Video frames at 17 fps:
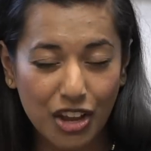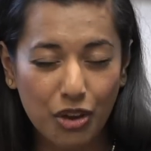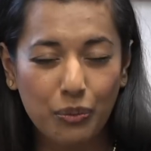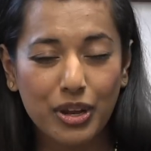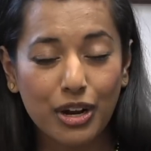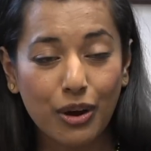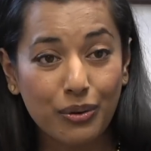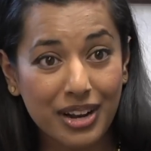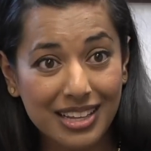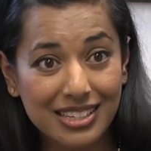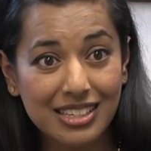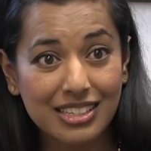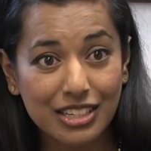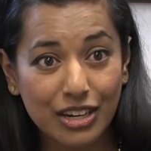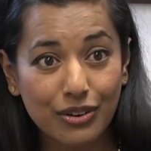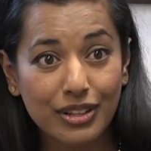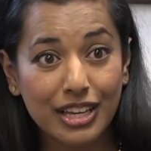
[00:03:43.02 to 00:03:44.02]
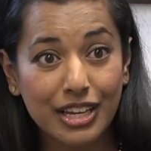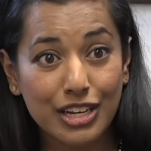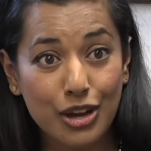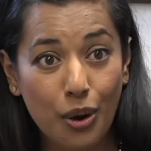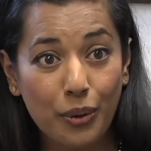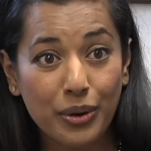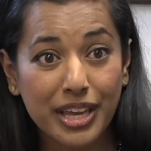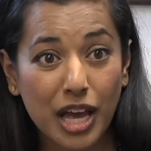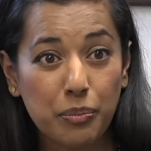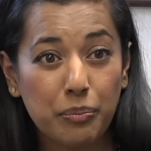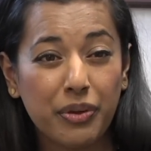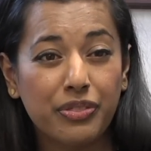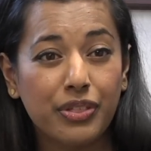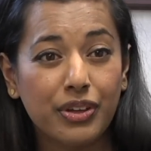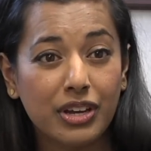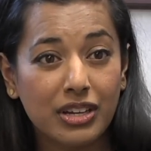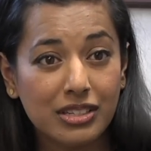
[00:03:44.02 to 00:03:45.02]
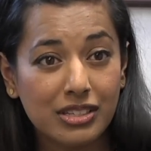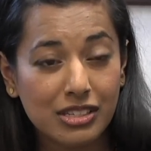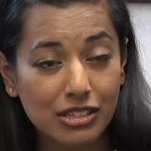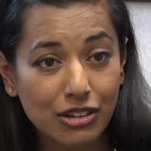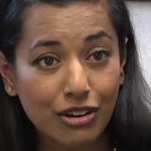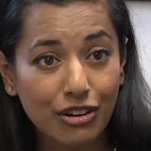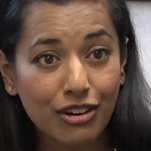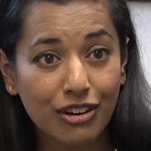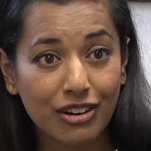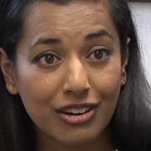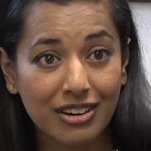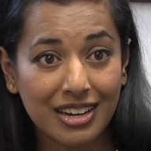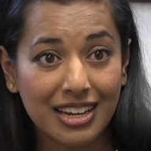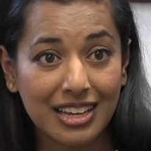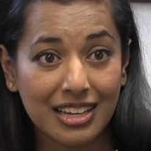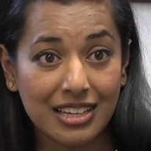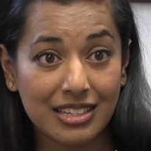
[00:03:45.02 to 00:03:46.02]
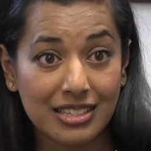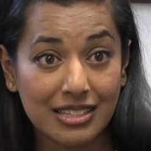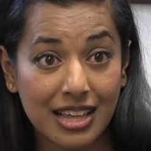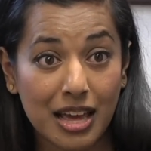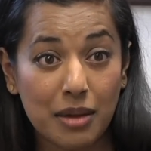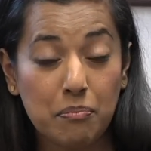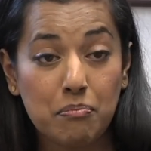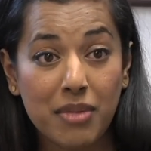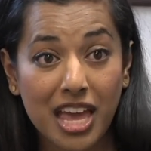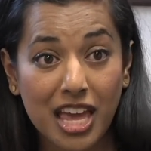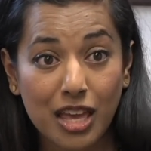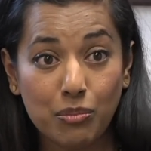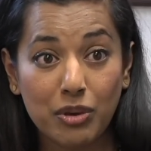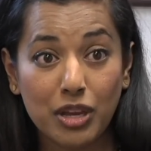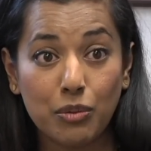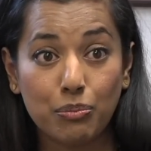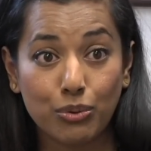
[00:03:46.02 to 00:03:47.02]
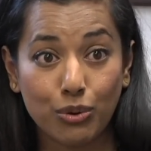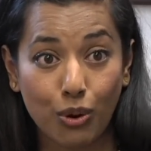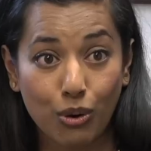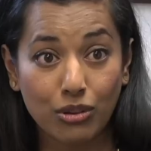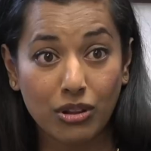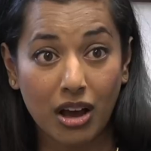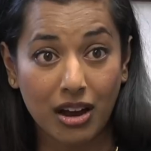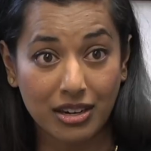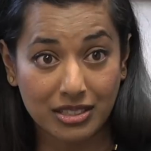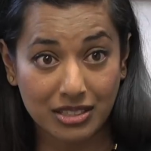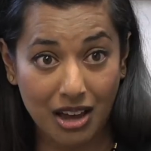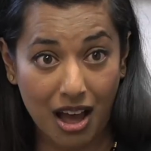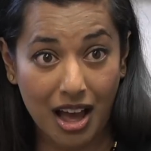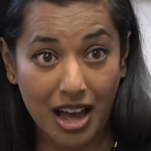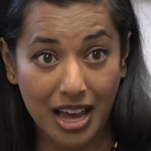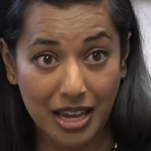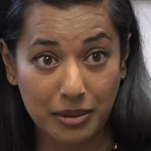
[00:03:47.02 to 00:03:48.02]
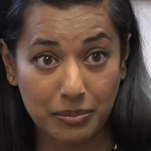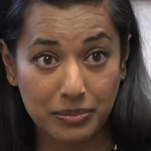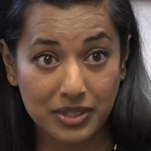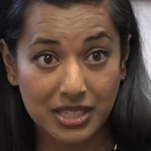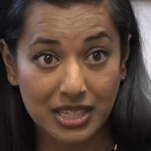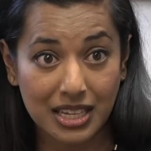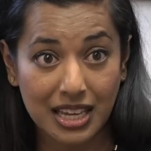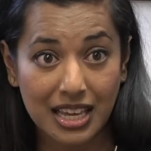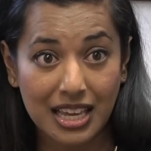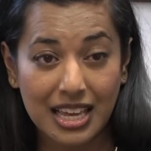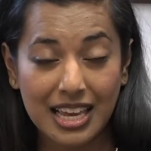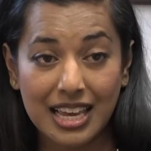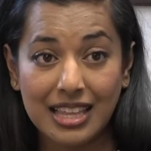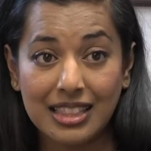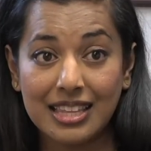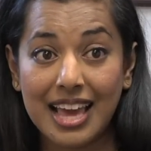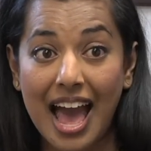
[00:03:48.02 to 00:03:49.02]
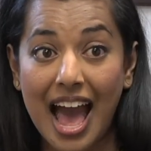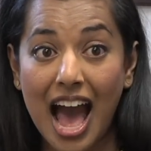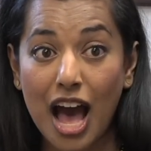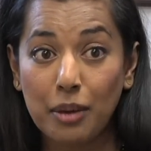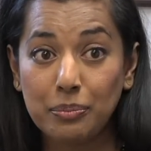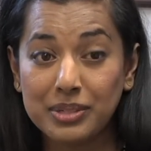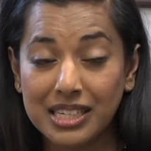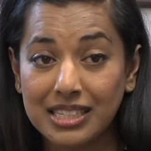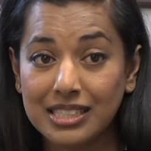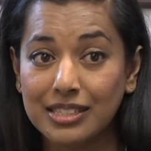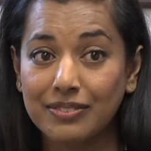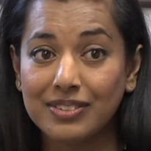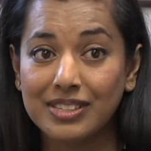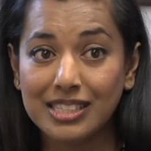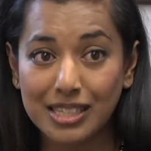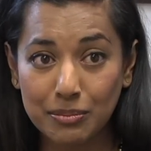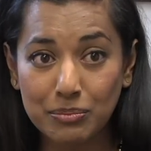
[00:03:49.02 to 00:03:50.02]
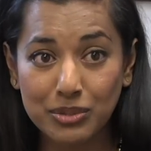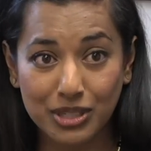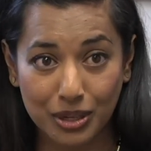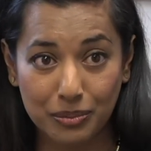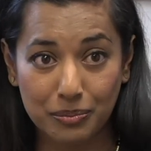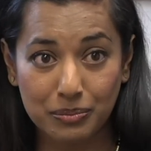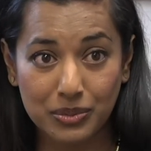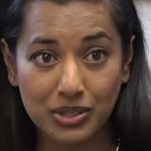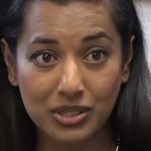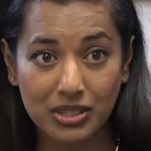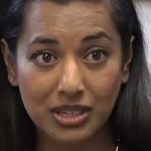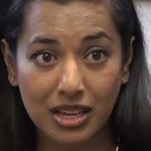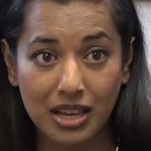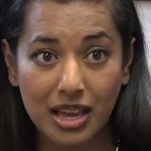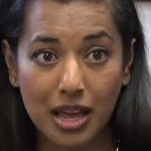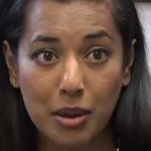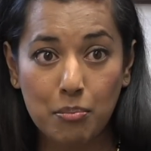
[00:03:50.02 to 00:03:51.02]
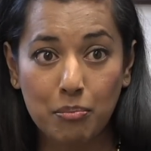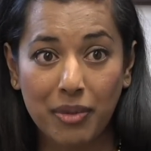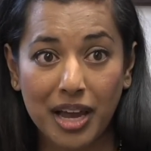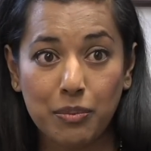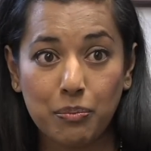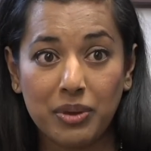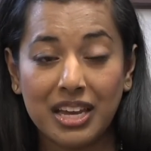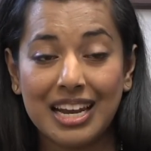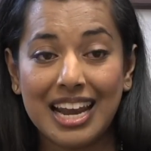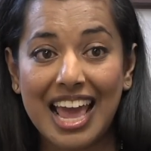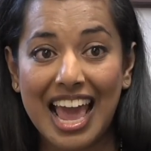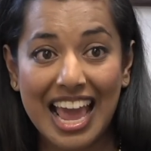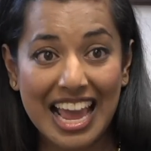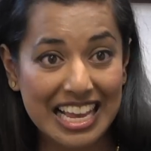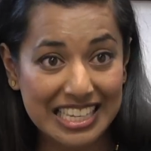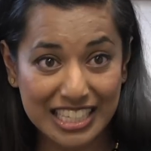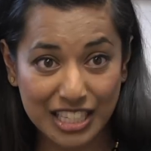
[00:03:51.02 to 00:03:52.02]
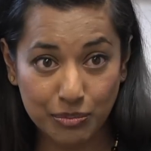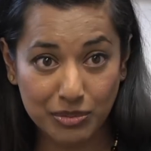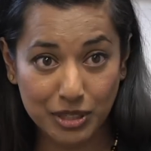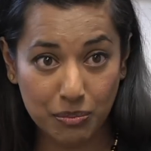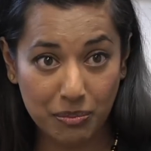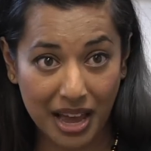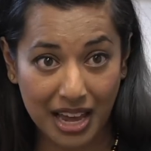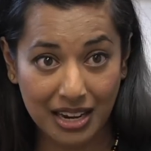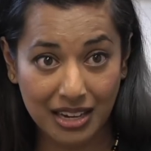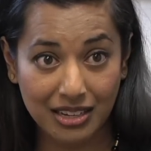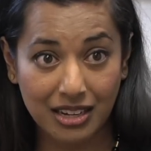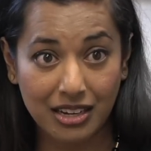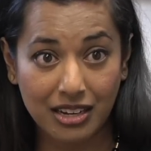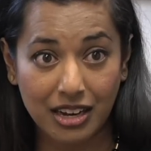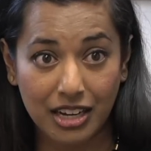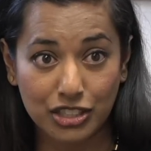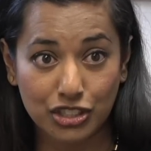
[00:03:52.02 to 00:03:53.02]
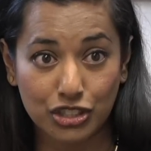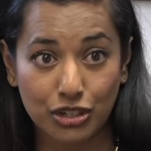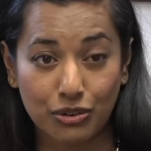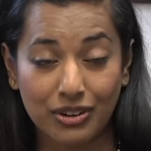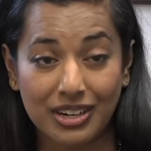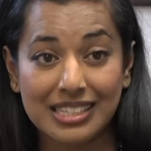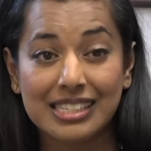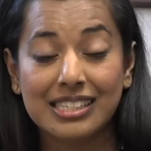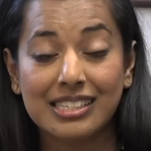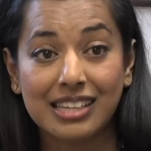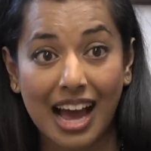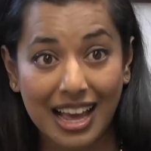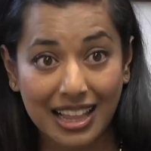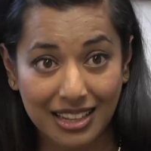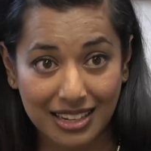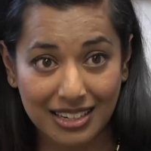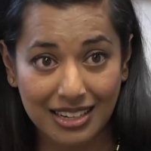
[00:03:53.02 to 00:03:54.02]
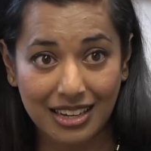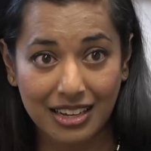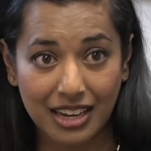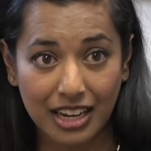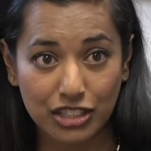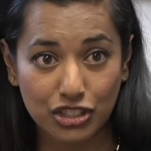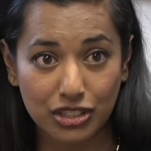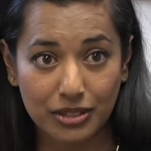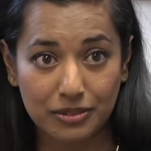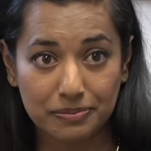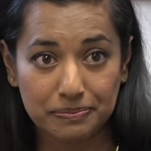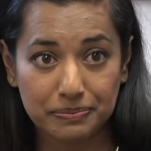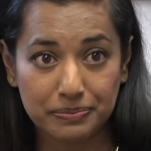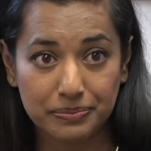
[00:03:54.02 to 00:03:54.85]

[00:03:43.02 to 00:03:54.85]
We don't necessarily know yet, but the concern is that maybe prolonged times in the absence of symptoms might be an asymptomatic concussion or a silent concussion.